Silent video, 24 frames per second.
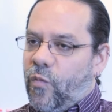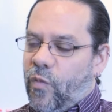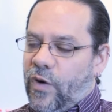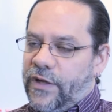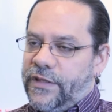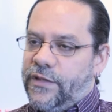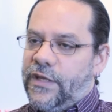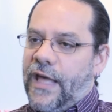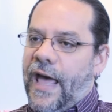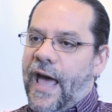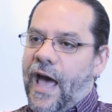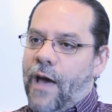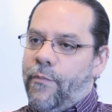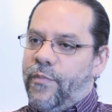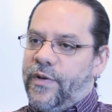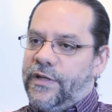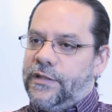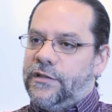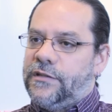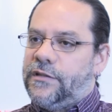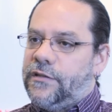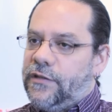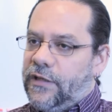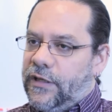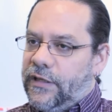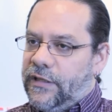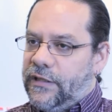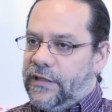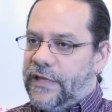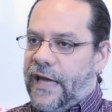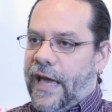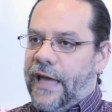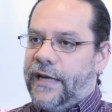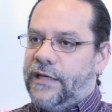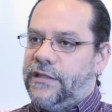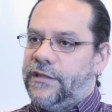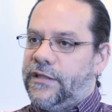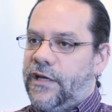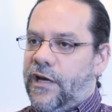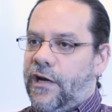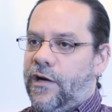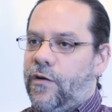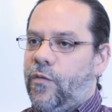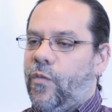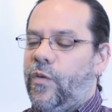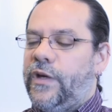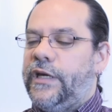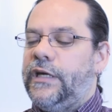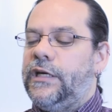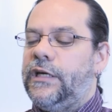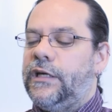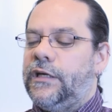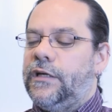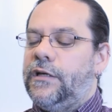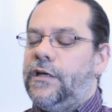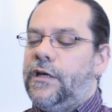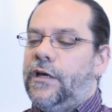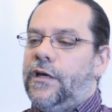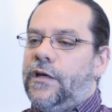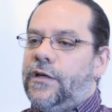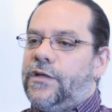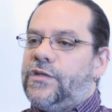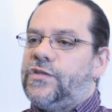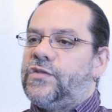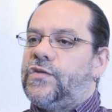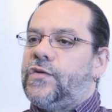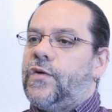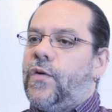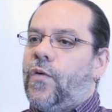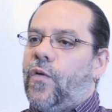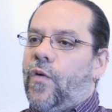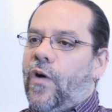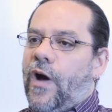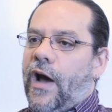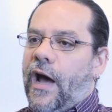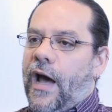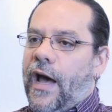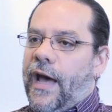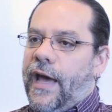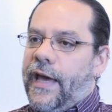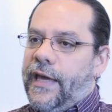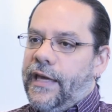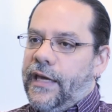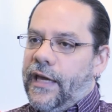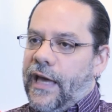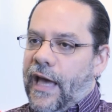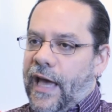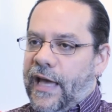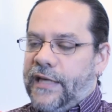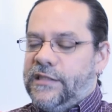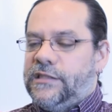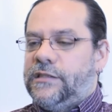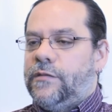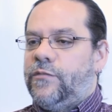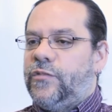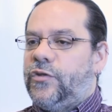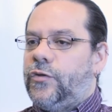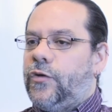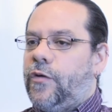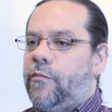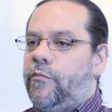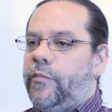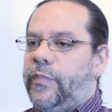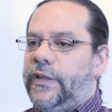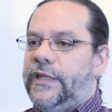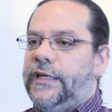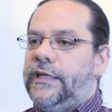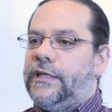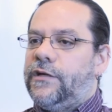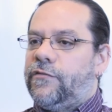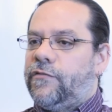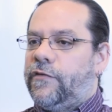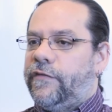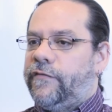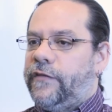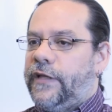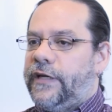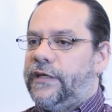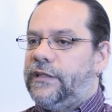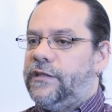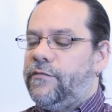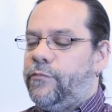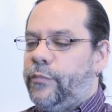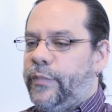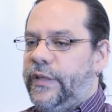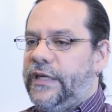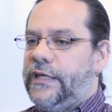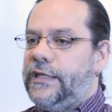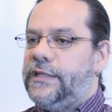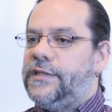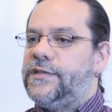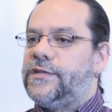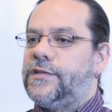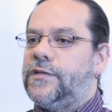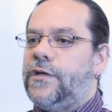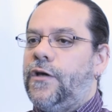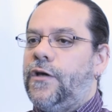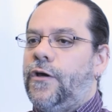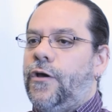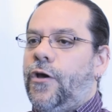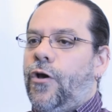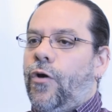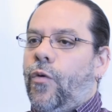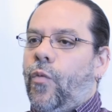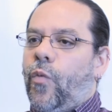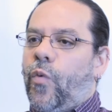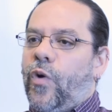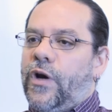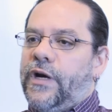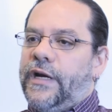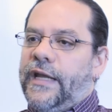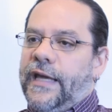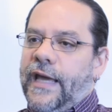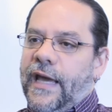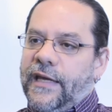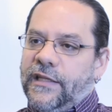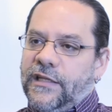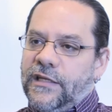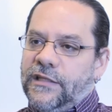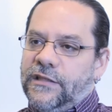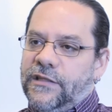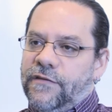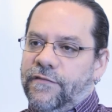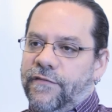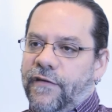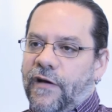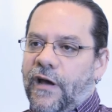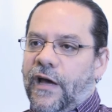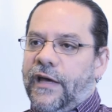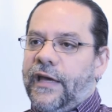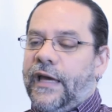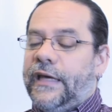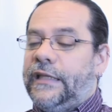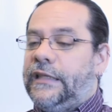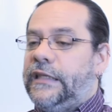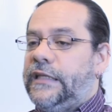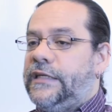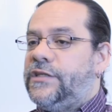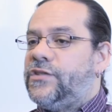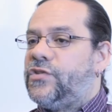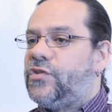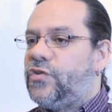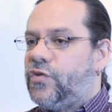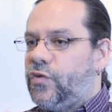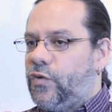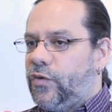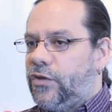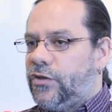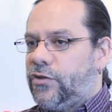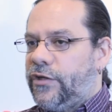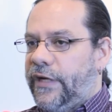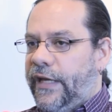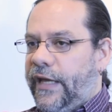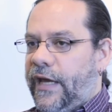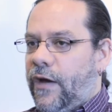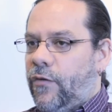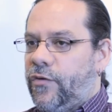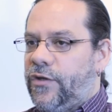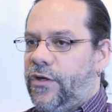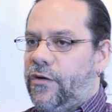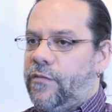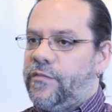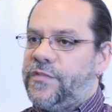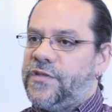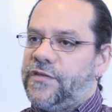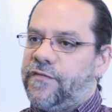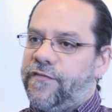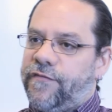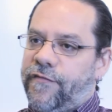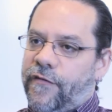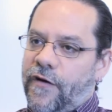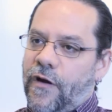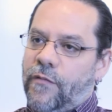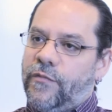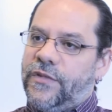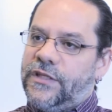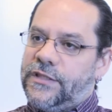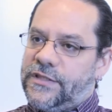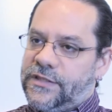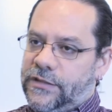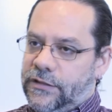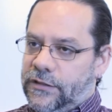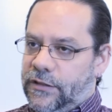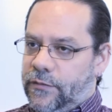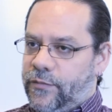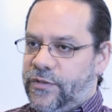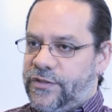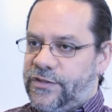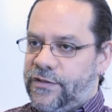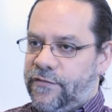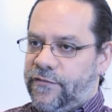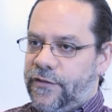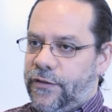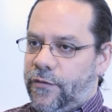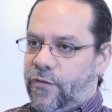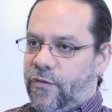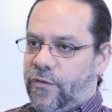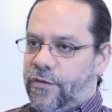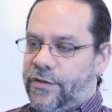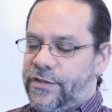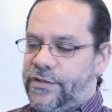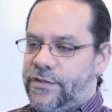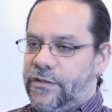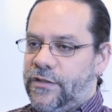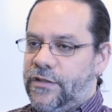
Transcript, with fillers: what happened in that entire week. So I ask them to complete a reflective piece where they identify at least two learning outcomes from the syllabus of the course